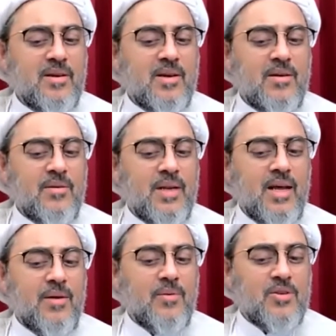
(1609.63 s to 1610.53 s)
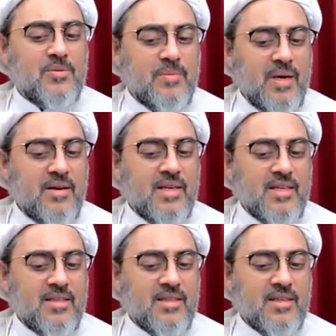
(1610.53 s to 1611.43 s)
when I was
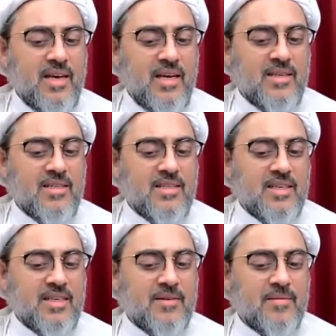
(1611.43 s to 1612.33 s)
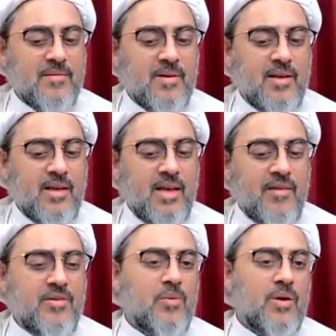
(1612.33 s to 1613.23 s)
buried and
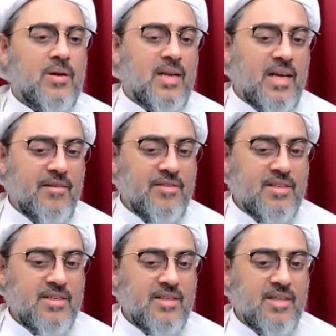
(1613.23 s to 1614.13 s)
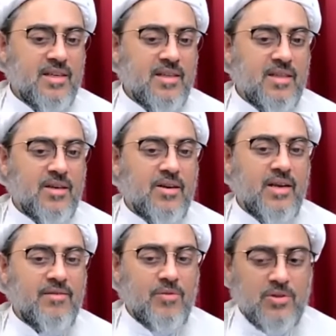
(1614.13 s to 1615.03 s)
everyone left, the
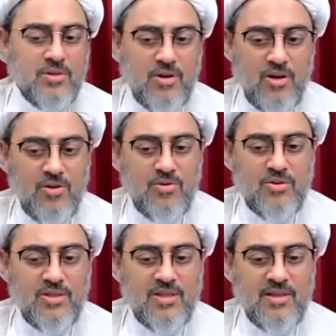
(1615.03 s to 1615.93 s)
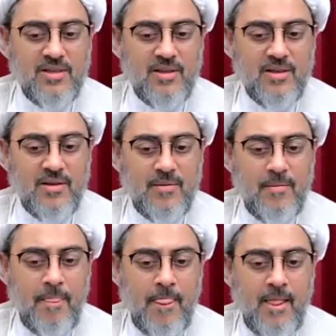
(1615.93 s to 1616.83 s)
grave was closed.
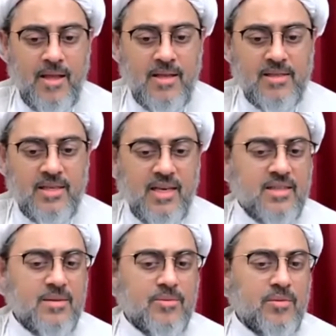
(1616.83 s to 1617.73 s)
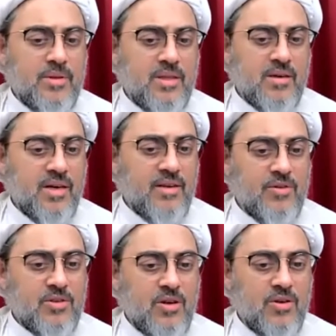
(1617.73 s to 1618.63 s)
Says the moment the grave
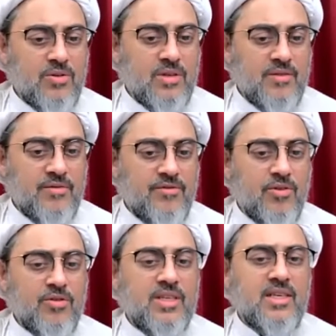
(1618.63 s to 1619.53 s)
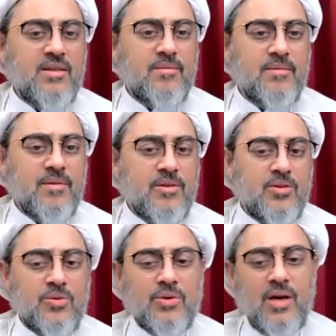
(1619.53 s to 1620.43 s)
was closed, 14
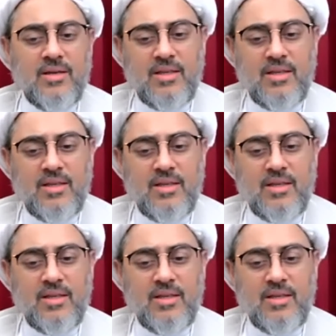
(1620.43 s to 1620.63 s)
Nurani